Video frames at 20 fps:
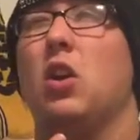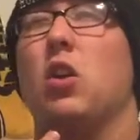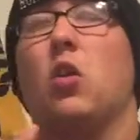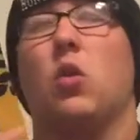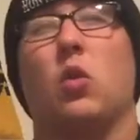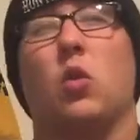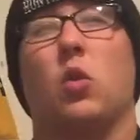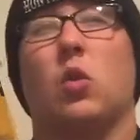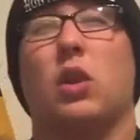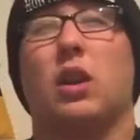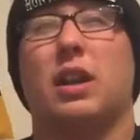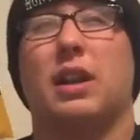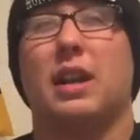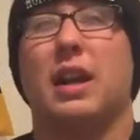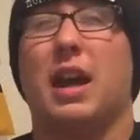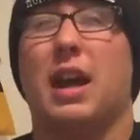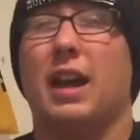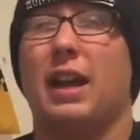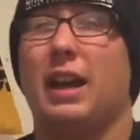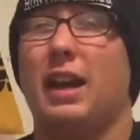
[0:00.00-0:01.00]
or a
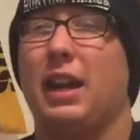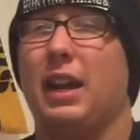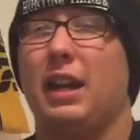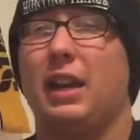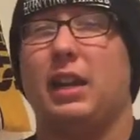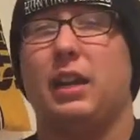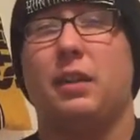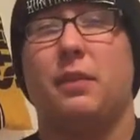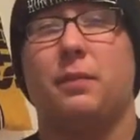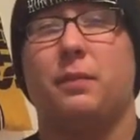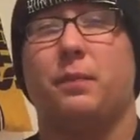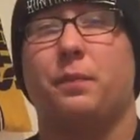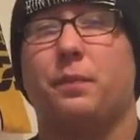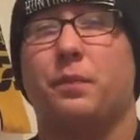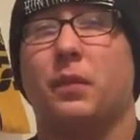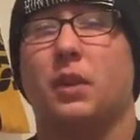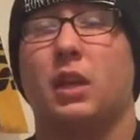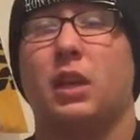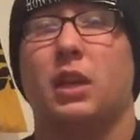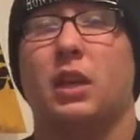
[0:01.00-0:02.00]
980,
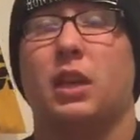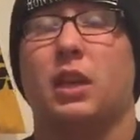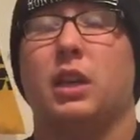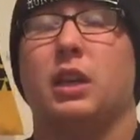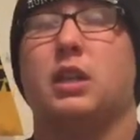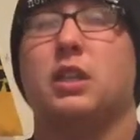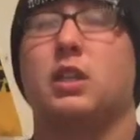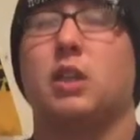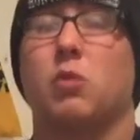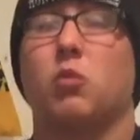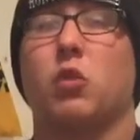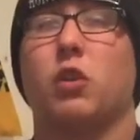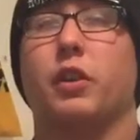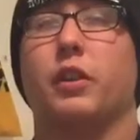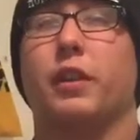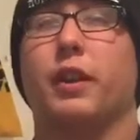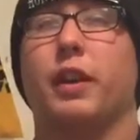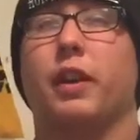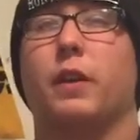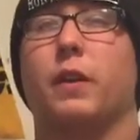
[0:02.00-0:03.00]
somewhere
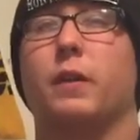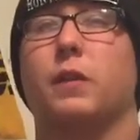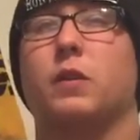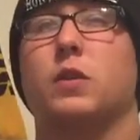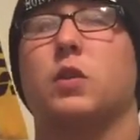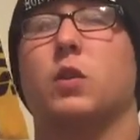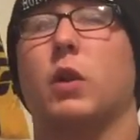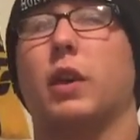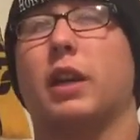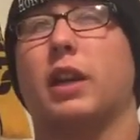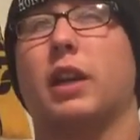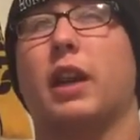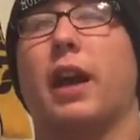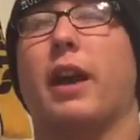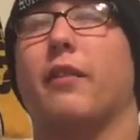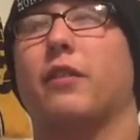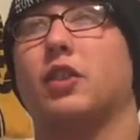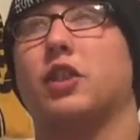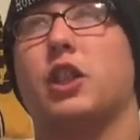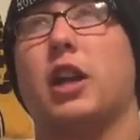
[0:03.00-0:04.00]
in there, so I can
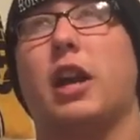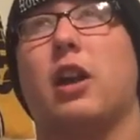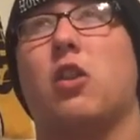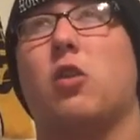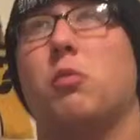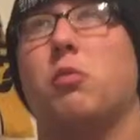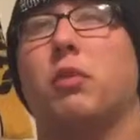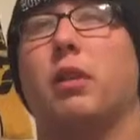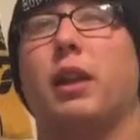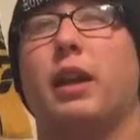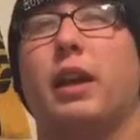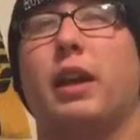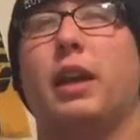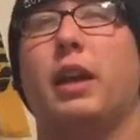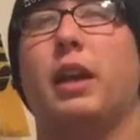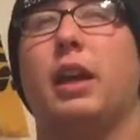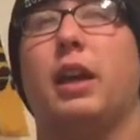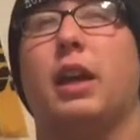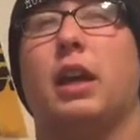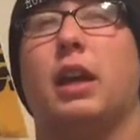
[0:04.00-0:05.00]
have shadow
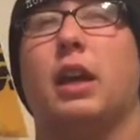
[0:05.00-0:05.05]
play,